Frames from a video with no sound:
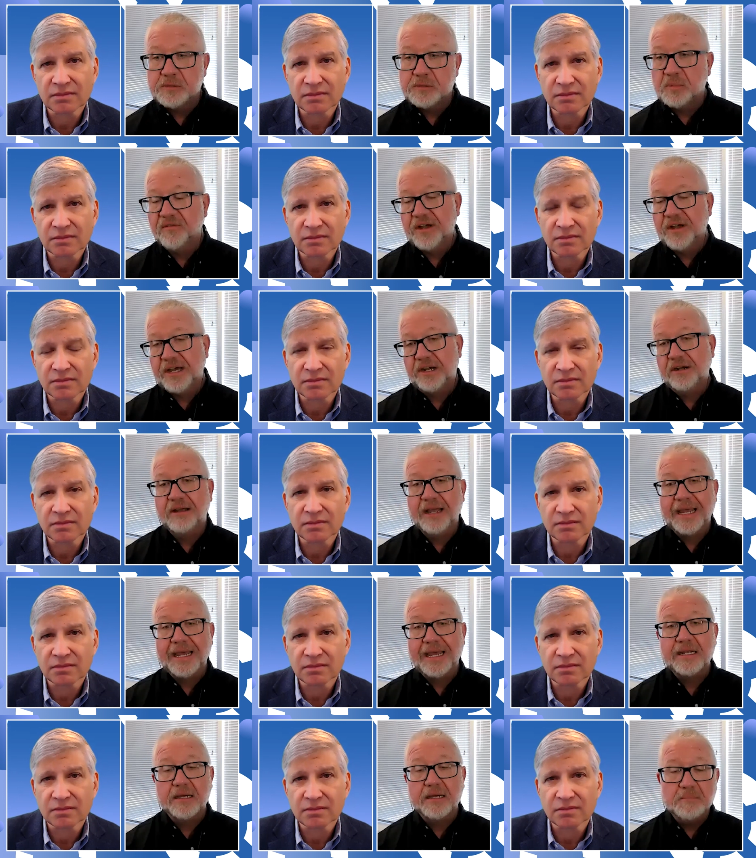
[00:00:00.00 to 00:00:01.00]
Speaker 1: service
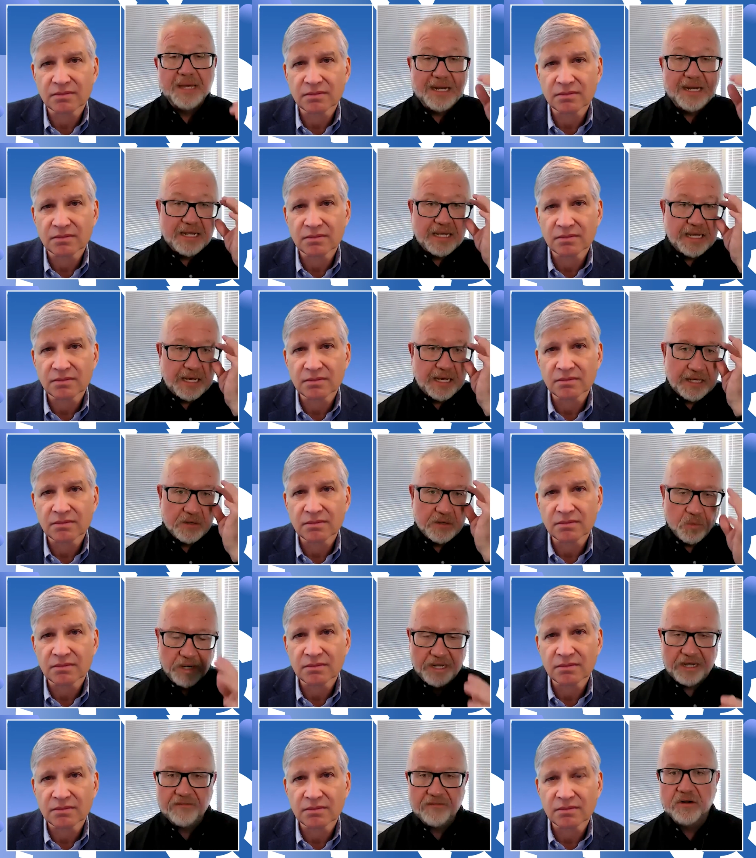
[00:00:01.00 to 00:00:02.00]
provider and a
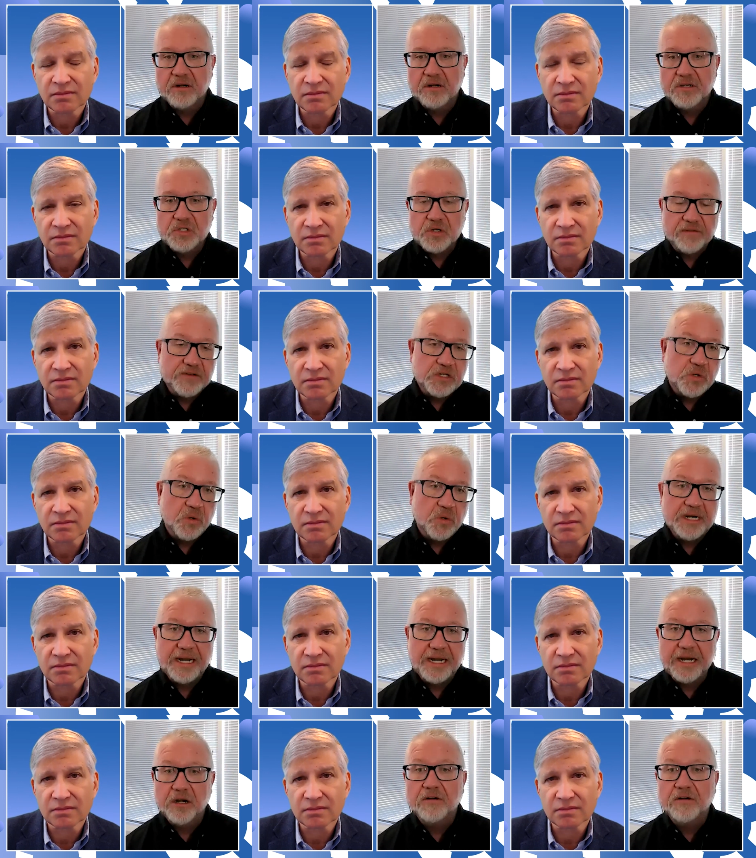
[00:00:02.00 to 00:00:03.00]
Medicaid waiver service
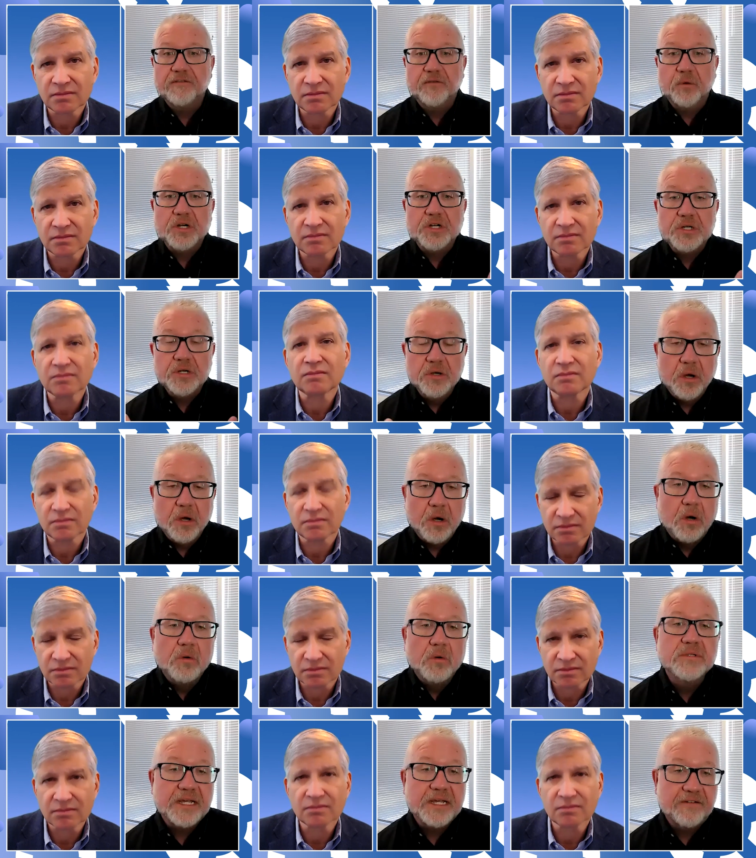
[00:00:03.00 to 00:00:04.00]
coordinator for
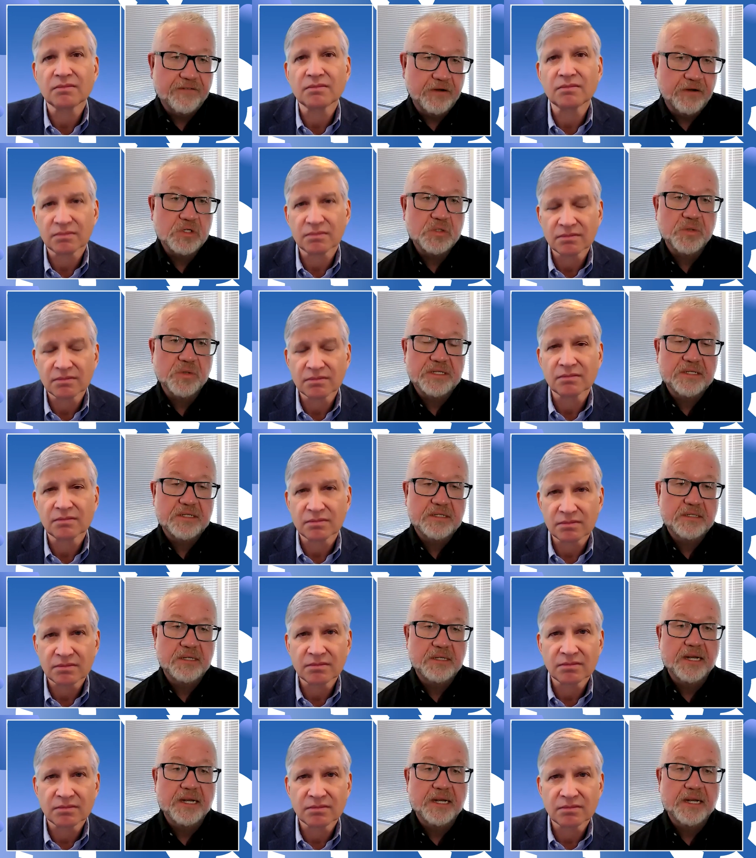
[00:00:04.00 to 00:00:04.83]
only folks with